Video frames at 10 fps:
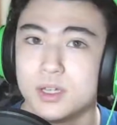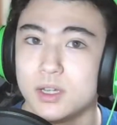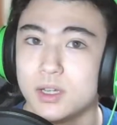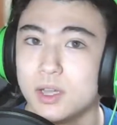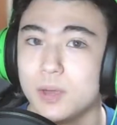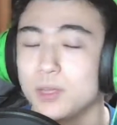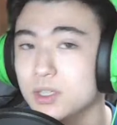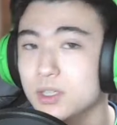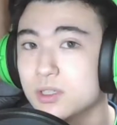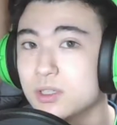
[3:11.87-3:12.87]
and that
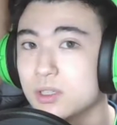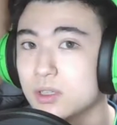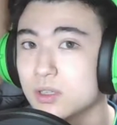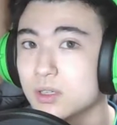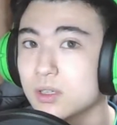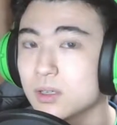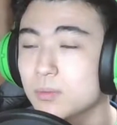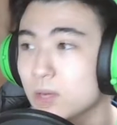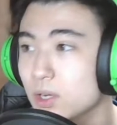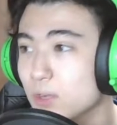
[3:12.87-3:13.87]
means the
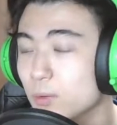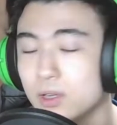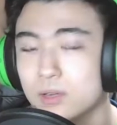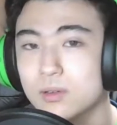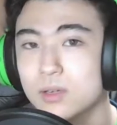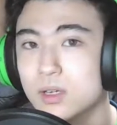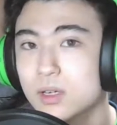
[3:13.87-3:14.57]
money went in